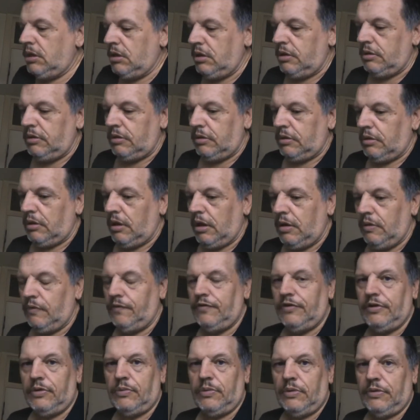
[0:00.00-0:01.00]

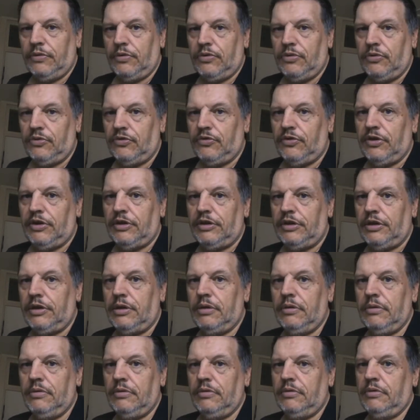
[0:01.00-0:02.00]
Hopefully it won't cause any
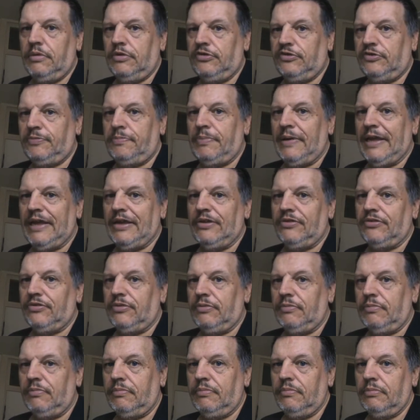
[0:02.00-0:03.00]
splatters
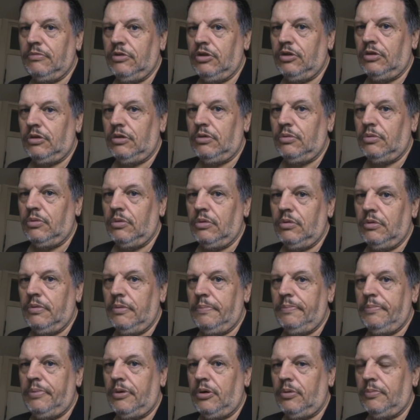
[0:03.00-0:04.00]
and, you know,
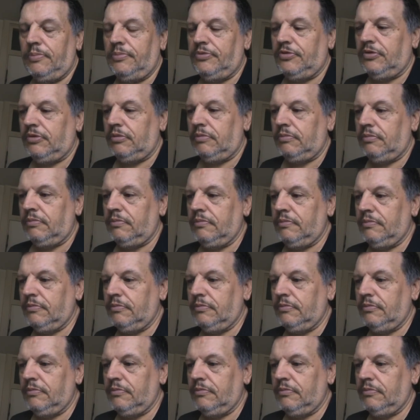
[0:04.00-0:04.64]
pops and